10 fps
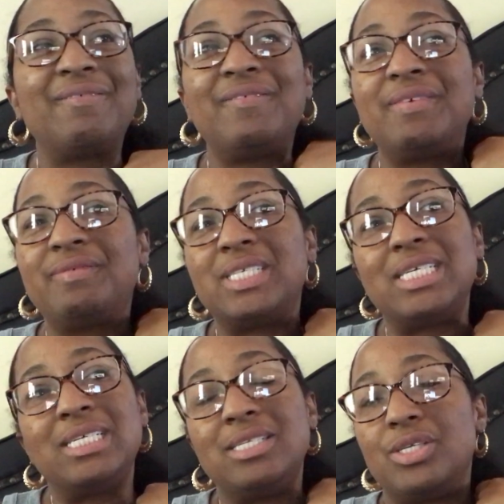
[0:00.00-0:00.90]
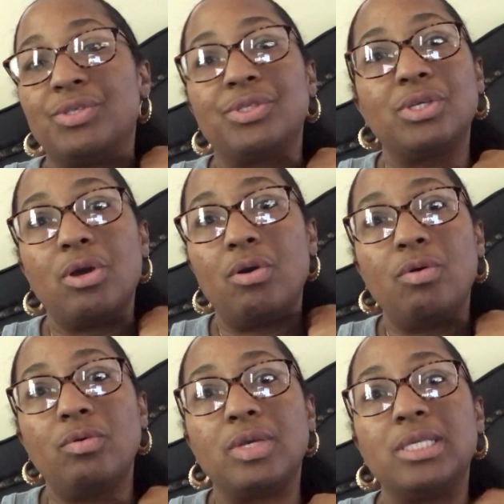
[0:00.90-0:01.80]
15 years
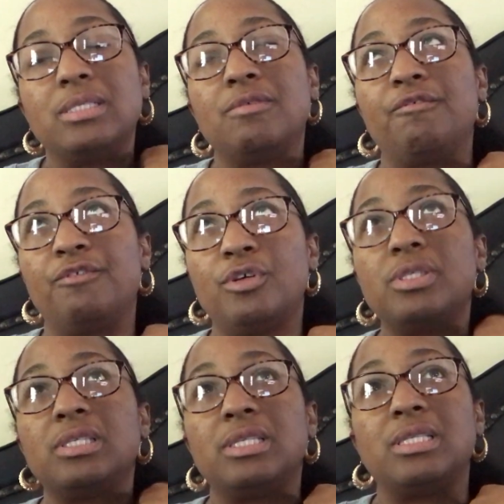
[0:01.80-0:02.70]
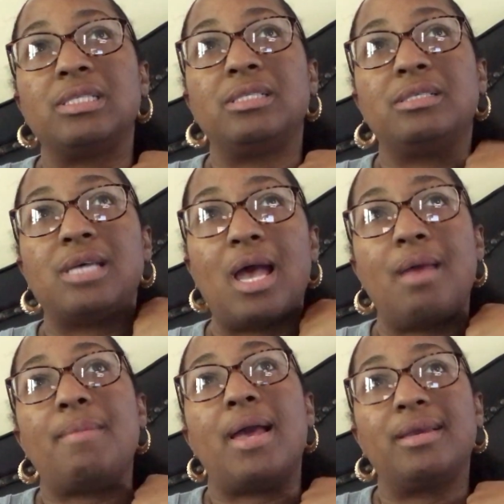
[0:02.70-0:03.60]
ago, is the first
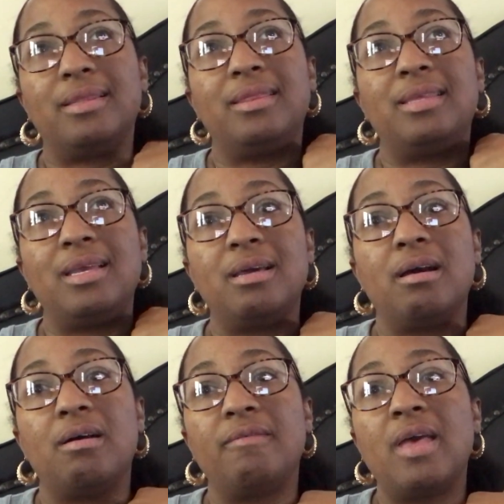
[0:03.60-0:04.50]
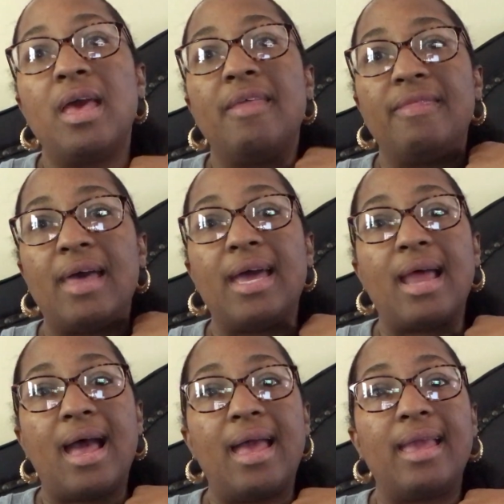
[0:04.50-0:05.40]
time I could think of that
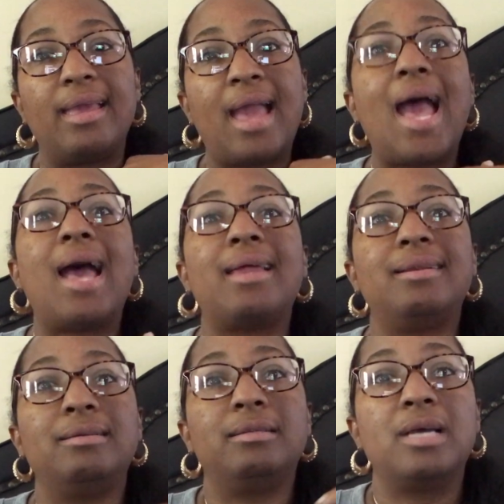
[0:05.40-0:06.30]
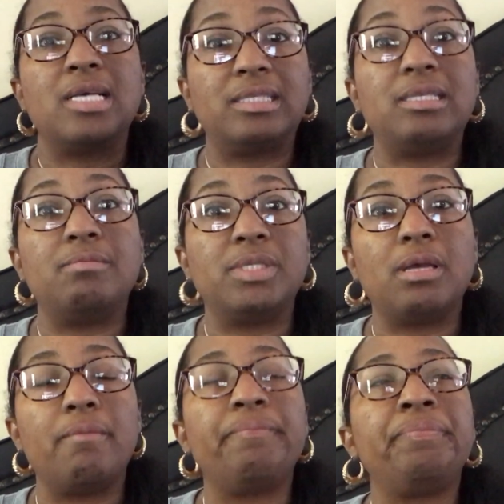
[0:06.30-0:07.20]
I had a
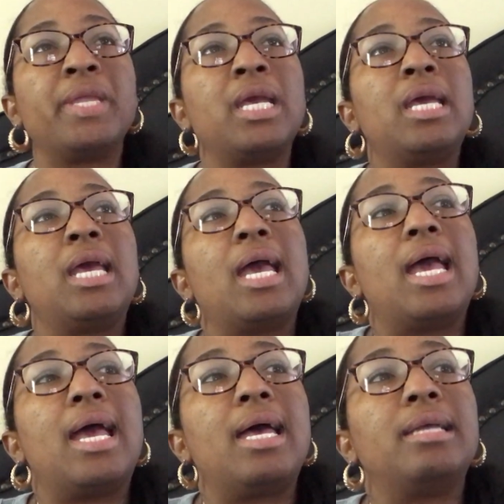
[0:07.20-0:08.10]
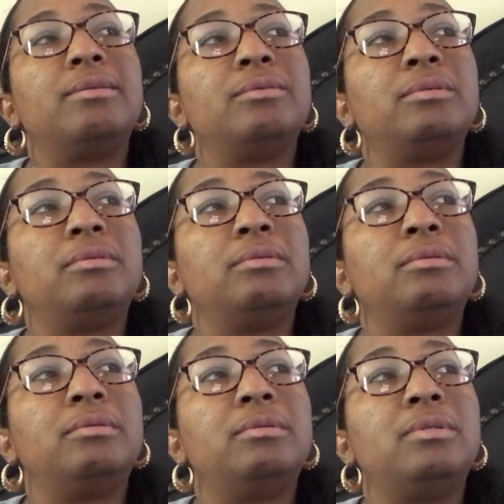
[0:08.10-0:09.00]
symptom. And
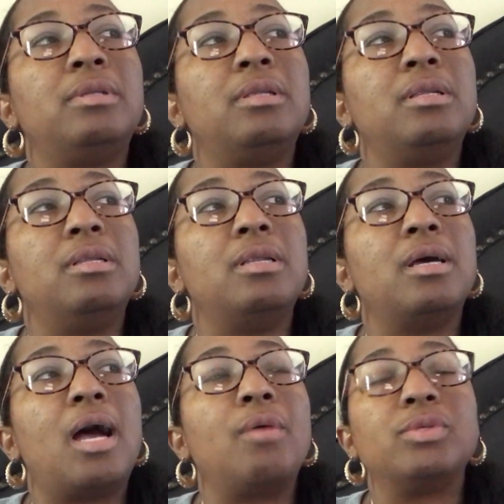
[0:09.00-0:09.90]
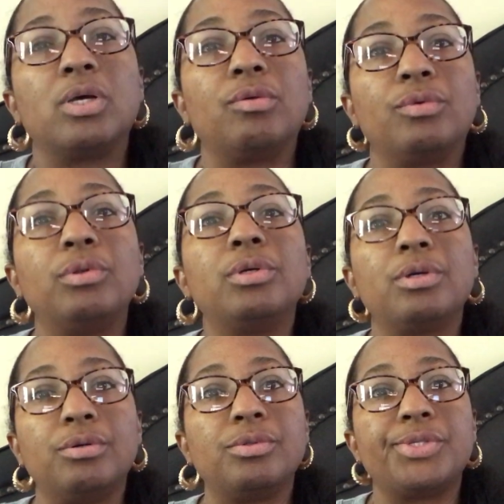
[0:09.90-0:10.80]
I was on a roller
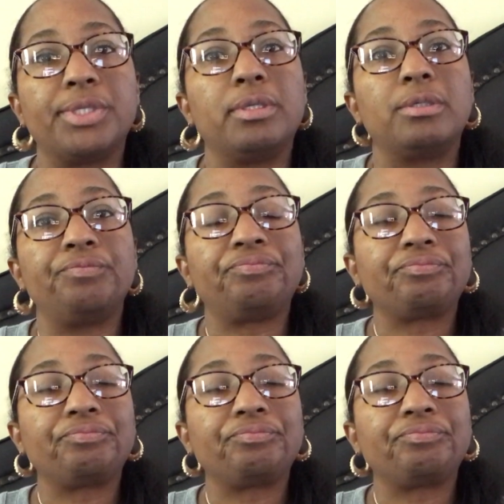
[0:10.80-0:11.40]
coaster